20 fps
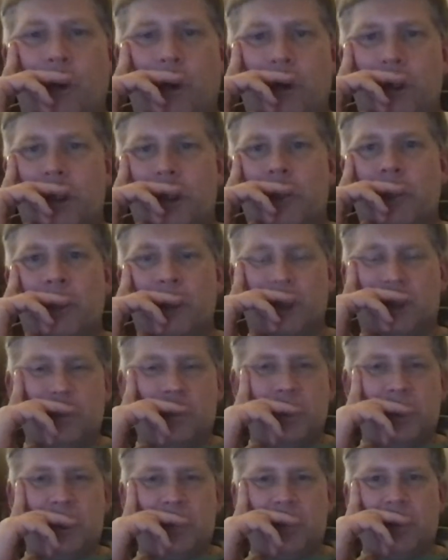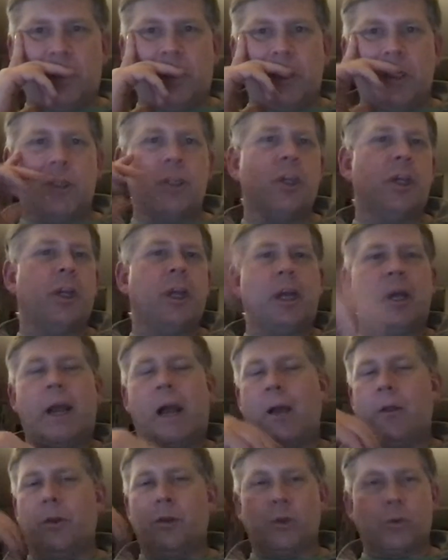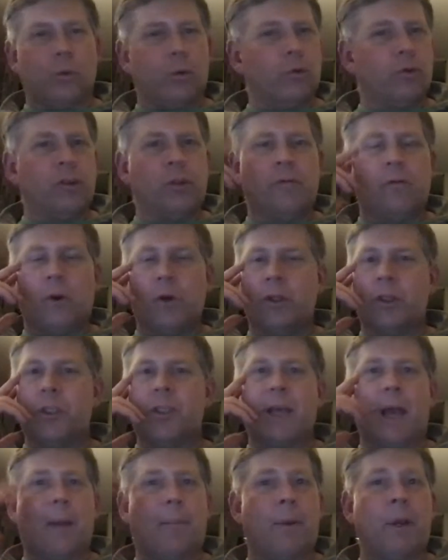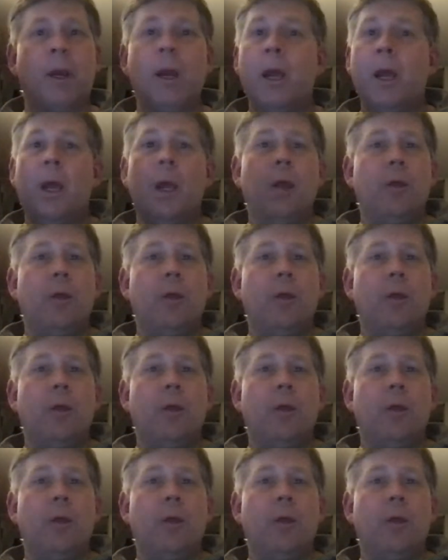What are some of the specific things you did? How those rules conversions happen?